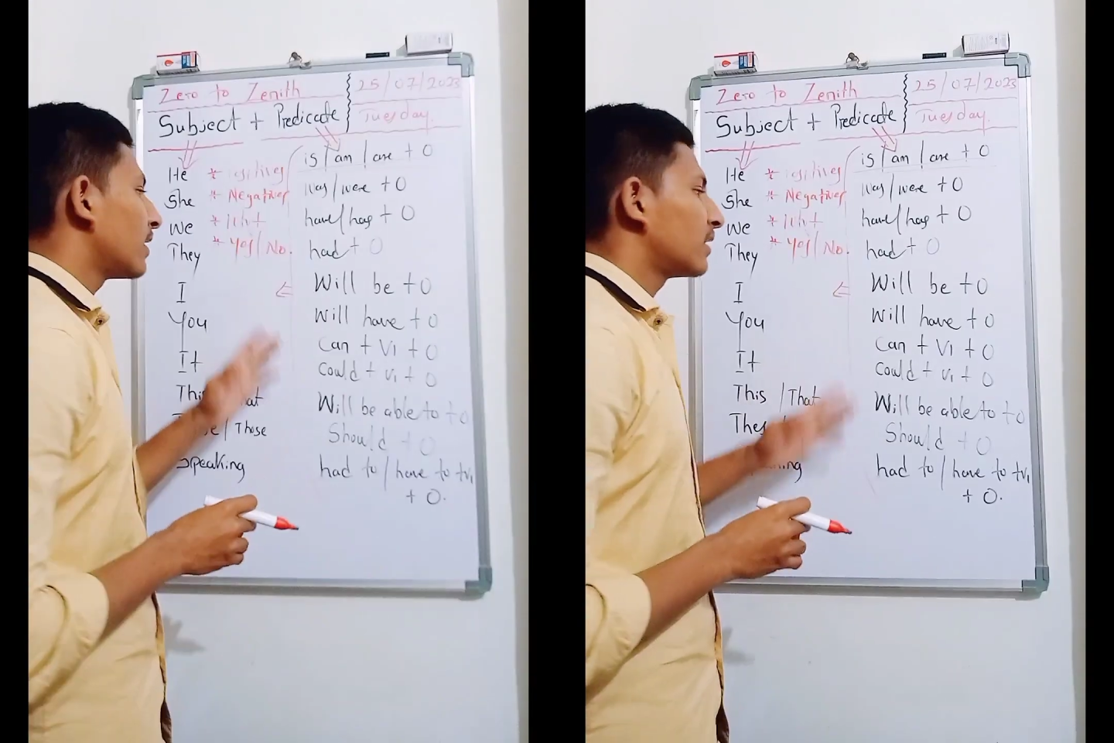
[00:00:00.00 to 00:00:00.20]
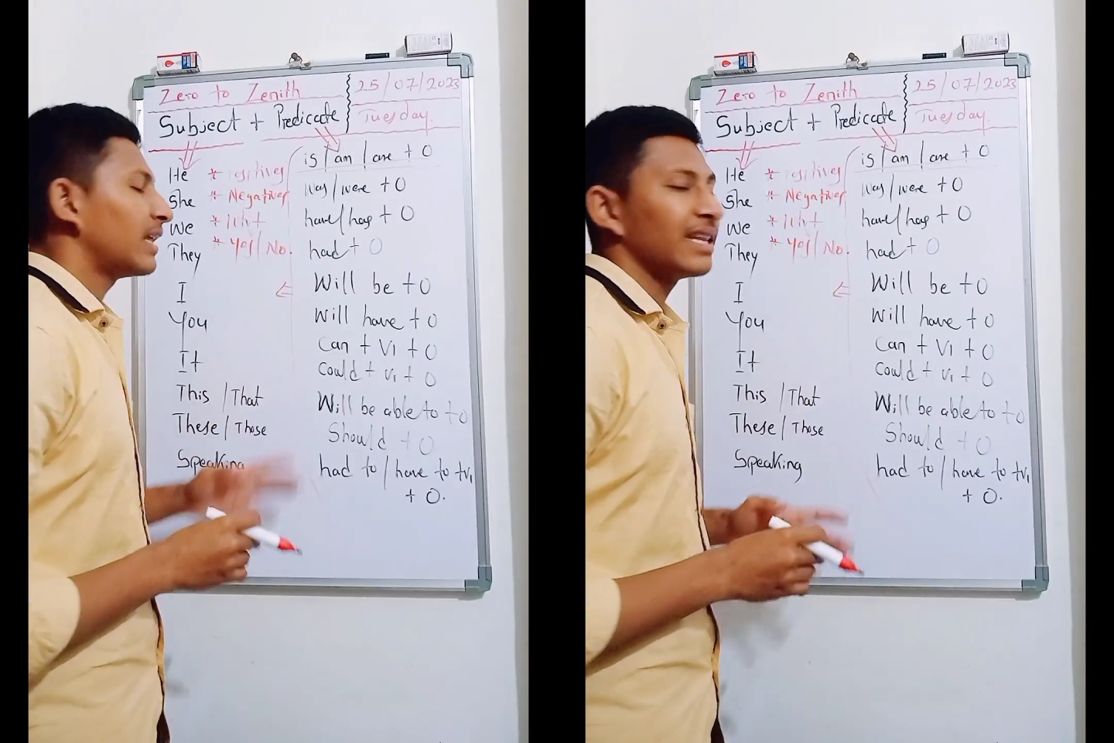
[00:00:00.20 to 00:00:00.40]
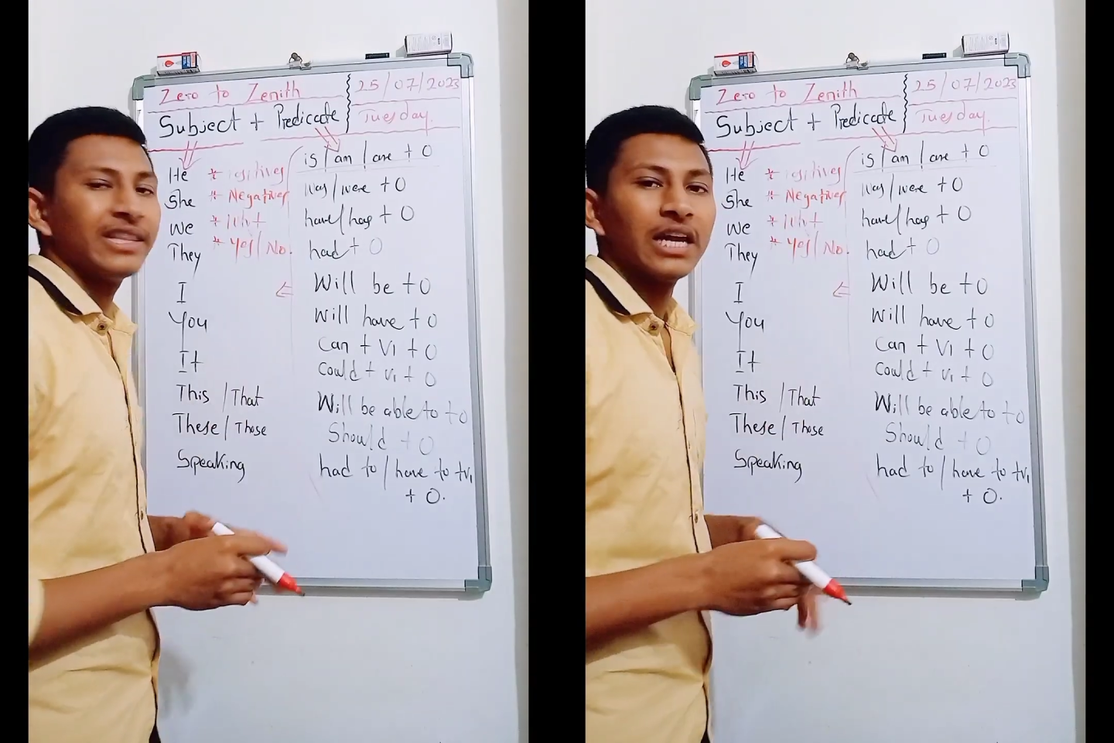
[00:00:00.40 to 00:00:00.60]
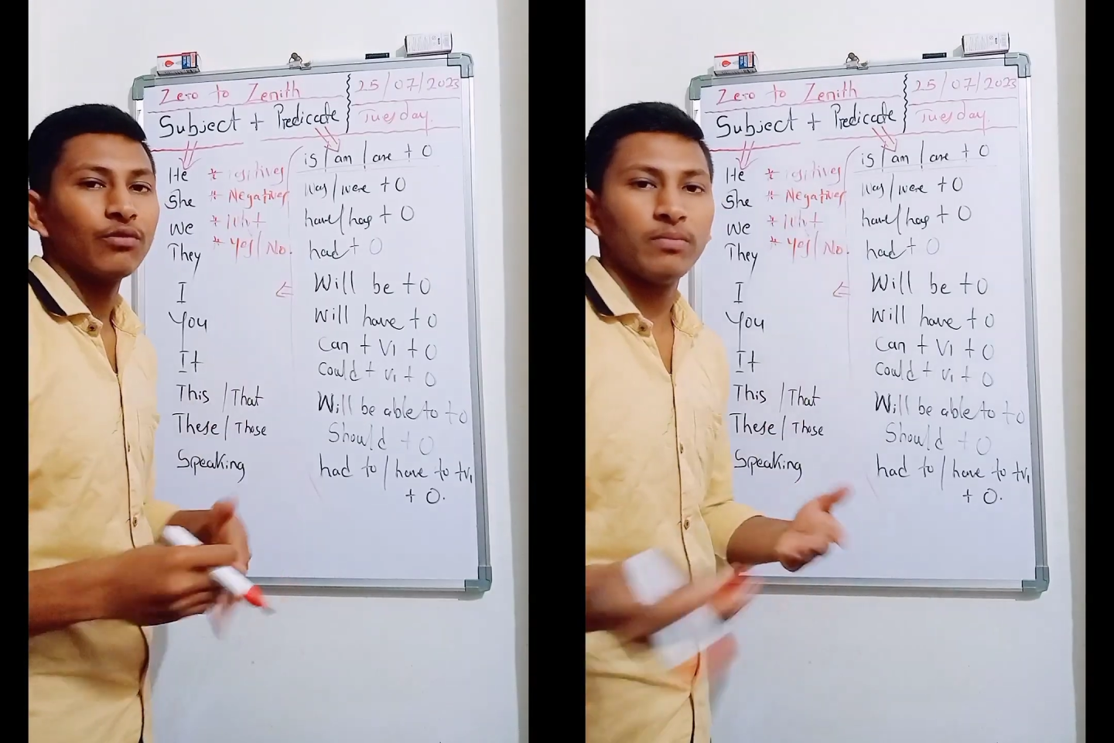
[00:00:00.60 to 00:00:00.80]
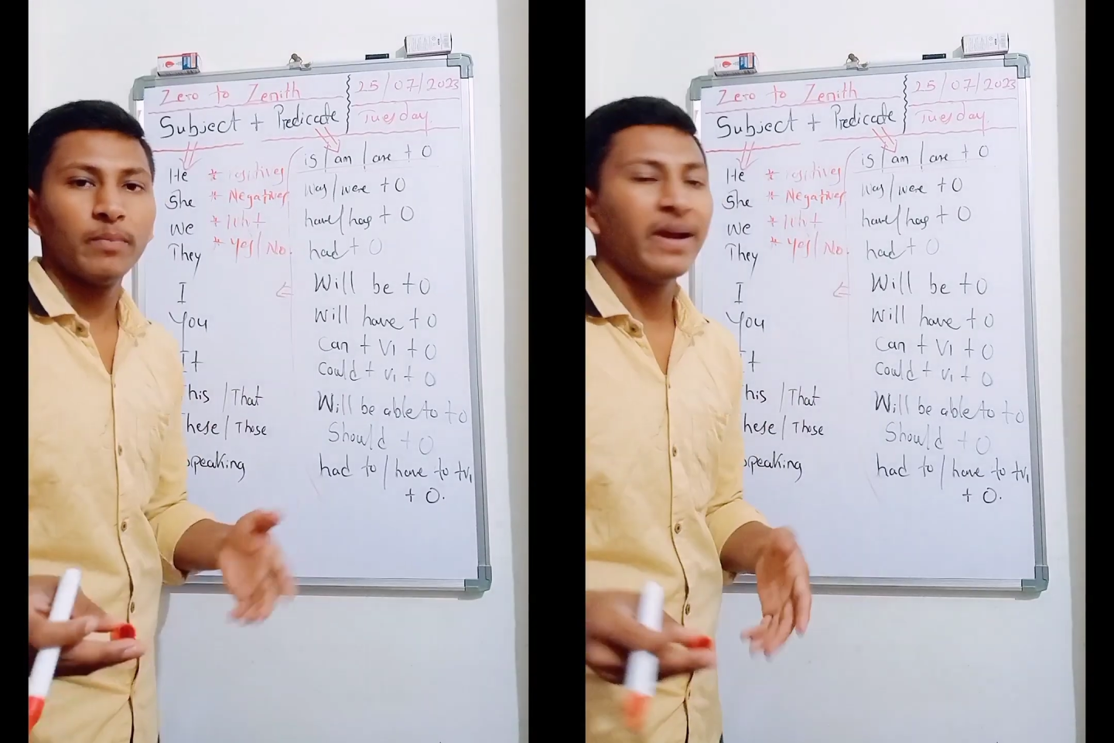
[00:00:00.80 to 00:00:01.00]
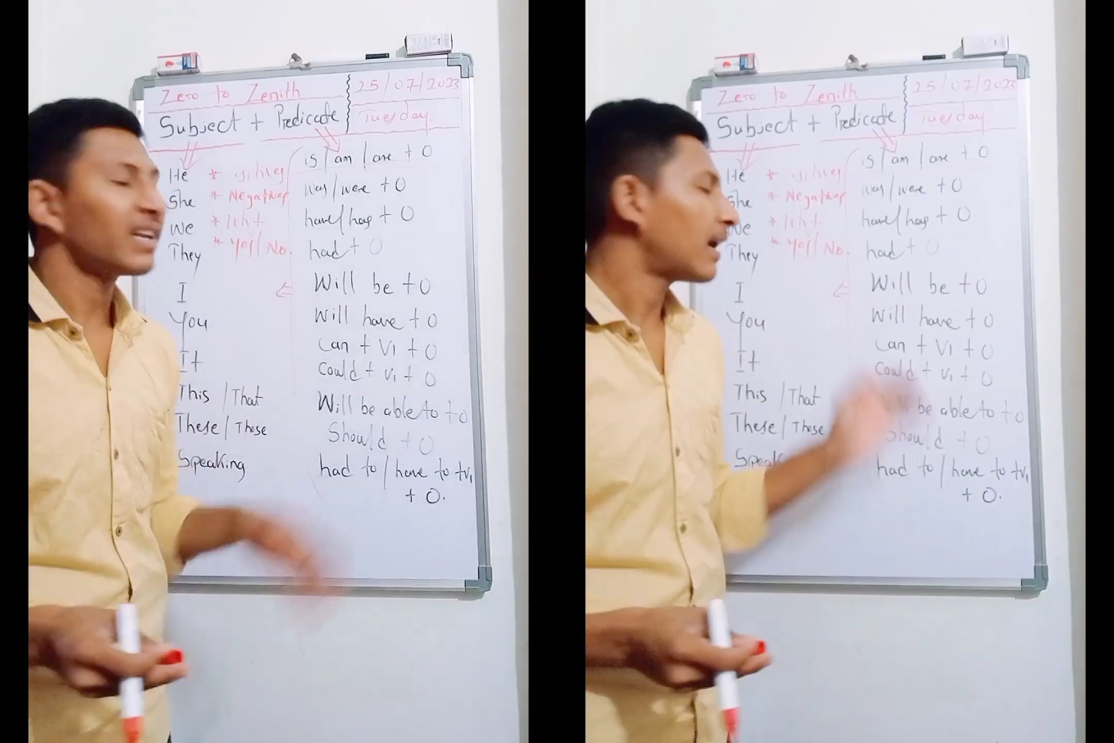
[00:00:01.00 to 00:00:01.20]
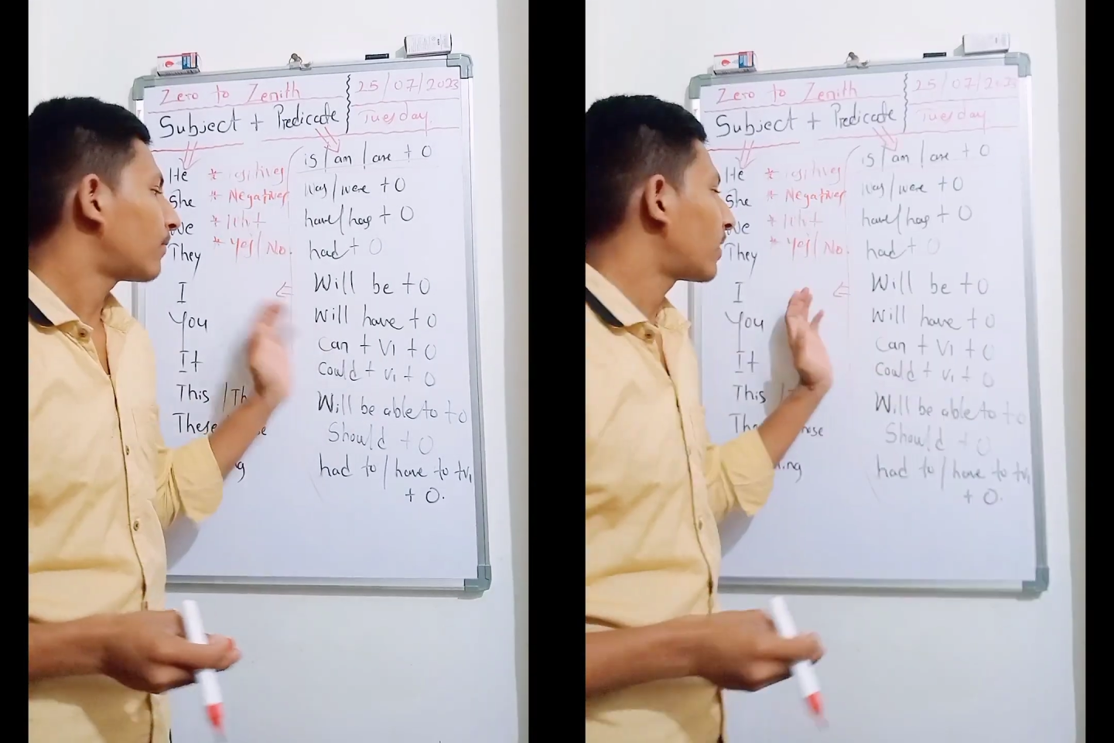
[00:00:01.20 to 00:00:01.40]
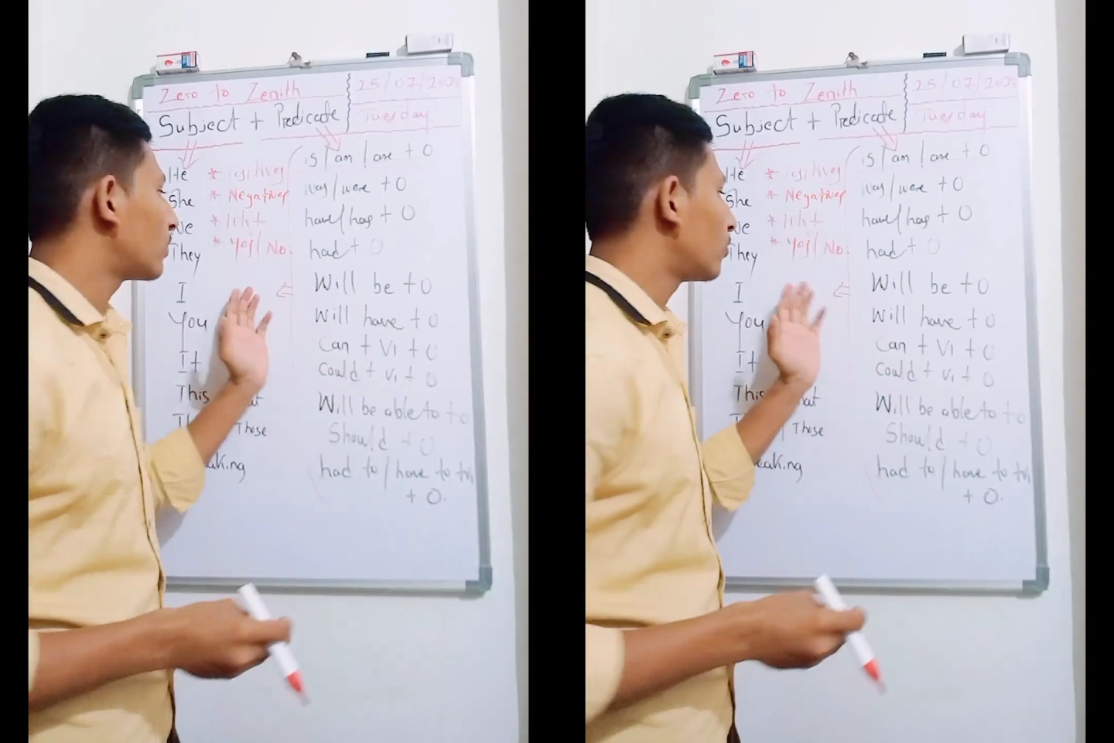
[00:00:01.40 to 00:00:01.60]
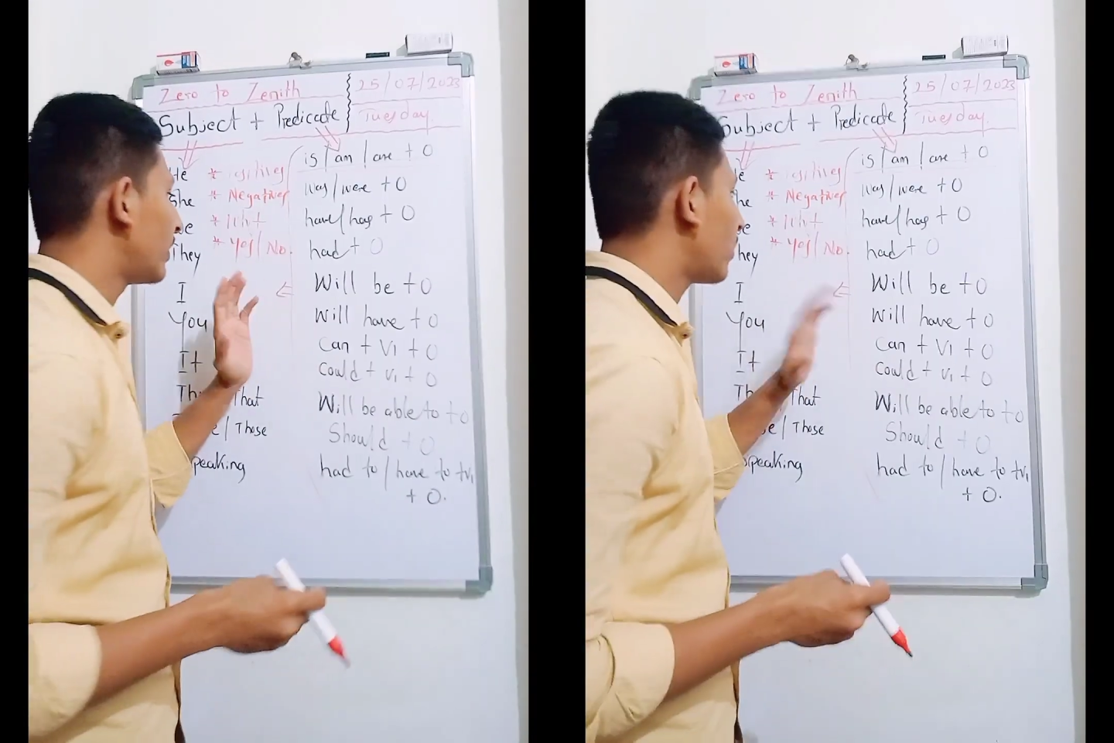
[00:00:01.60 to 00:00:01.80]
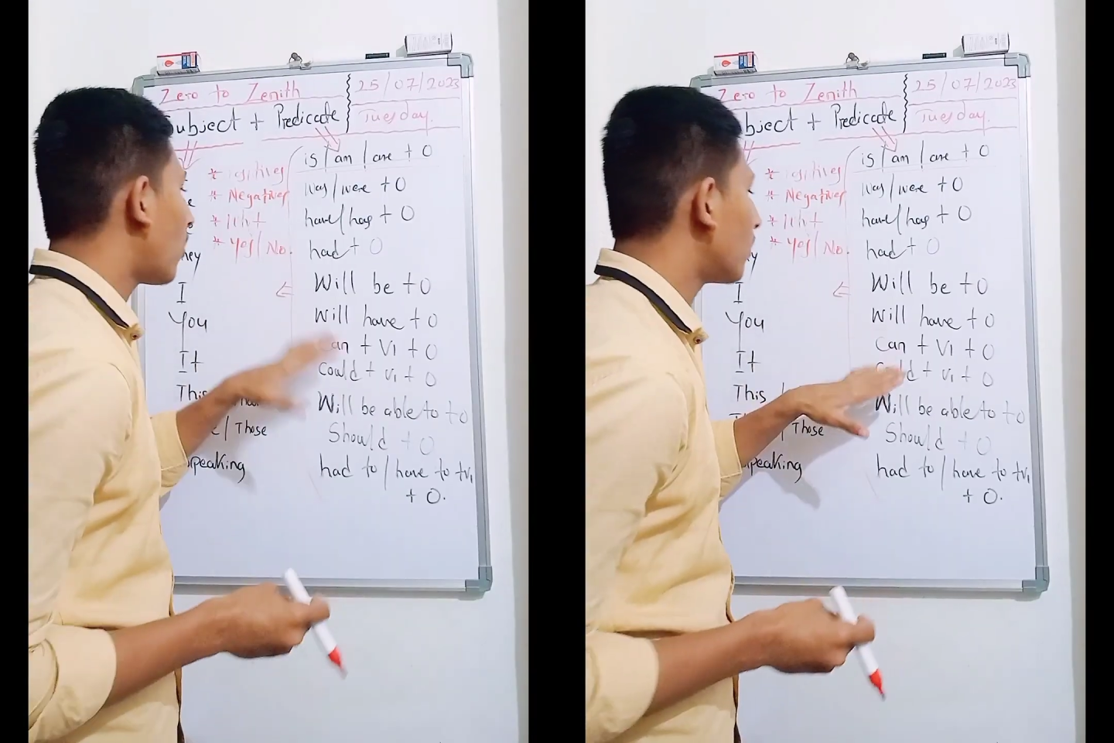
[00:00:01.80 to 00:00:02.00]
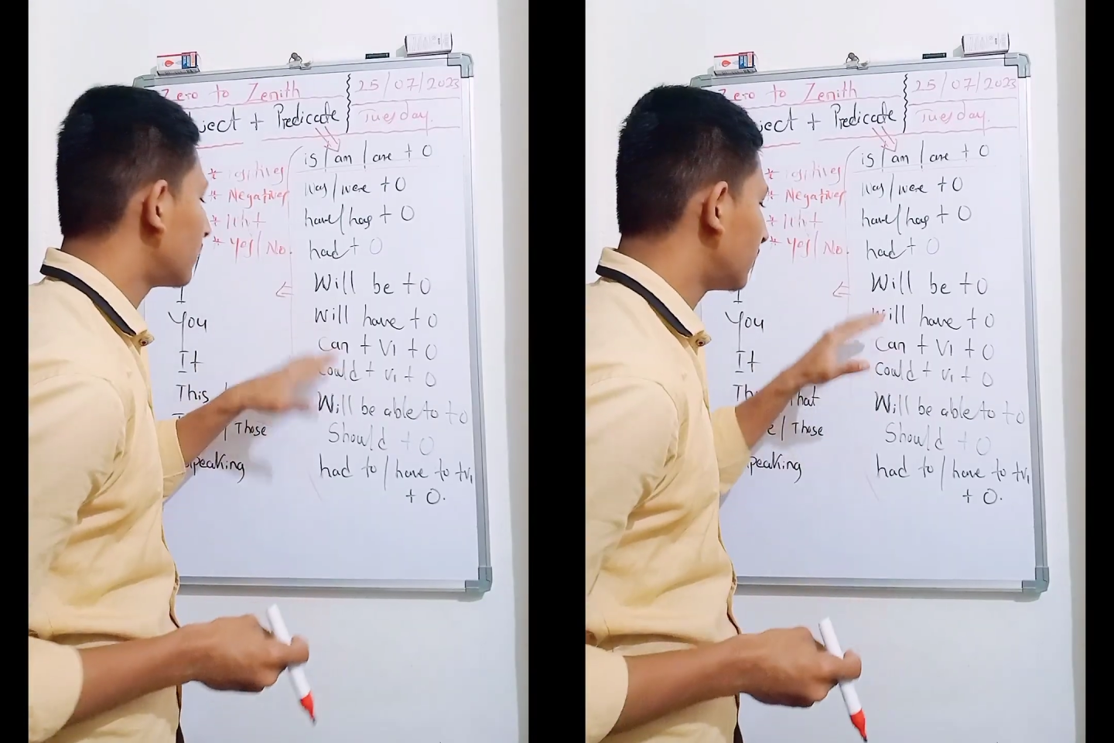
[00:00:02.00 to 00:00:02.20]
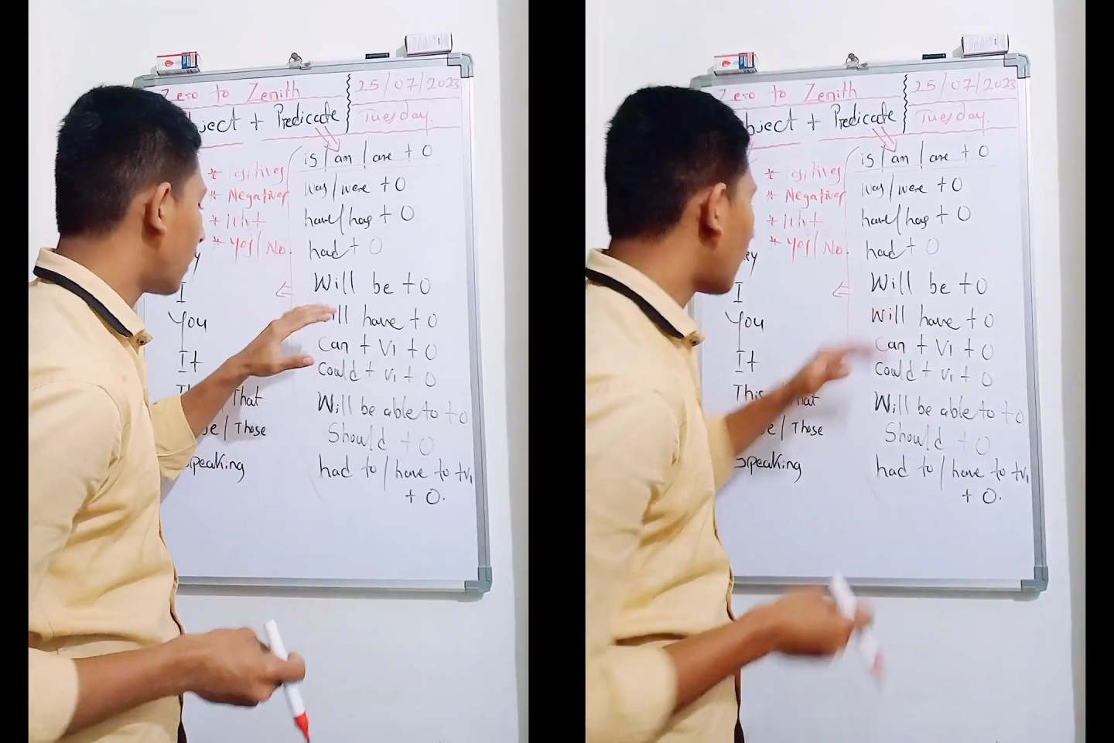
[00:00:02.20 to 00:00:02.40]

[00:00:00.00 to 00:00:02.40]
then that will be better after doing all the,